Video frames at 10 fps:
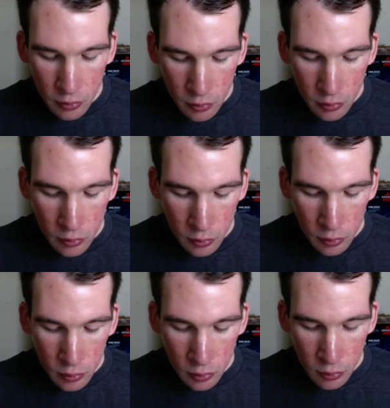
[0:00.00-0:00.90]

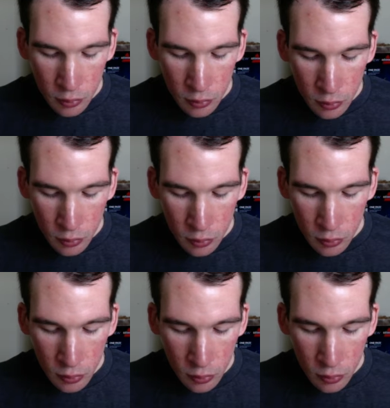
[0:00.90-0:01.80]

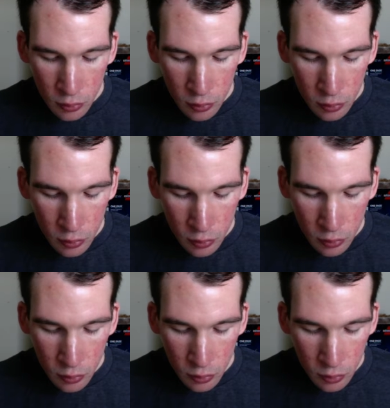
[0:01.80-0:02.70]

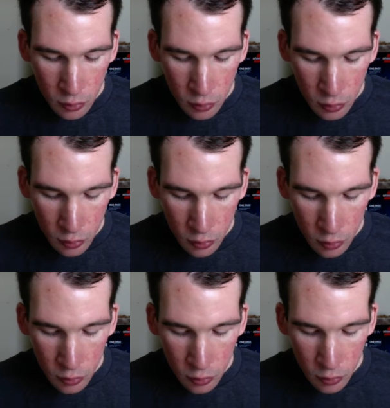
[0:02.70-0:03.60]

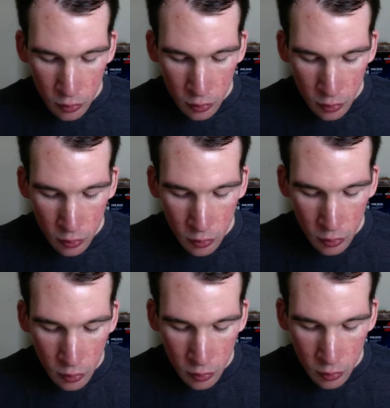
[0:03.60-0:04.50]

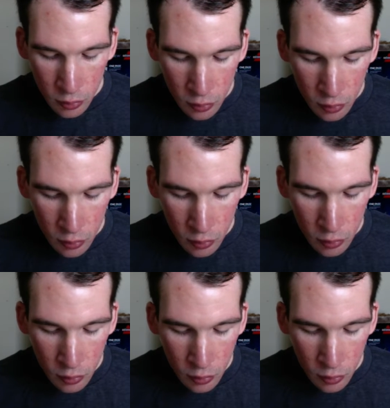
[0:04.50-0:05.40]

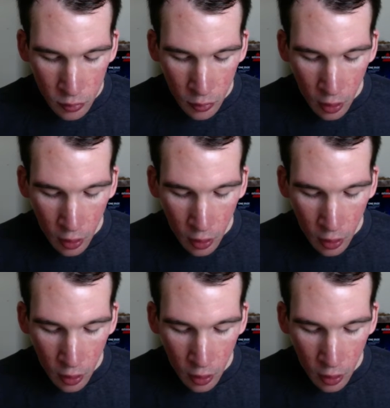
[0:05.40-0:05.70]
[no speech]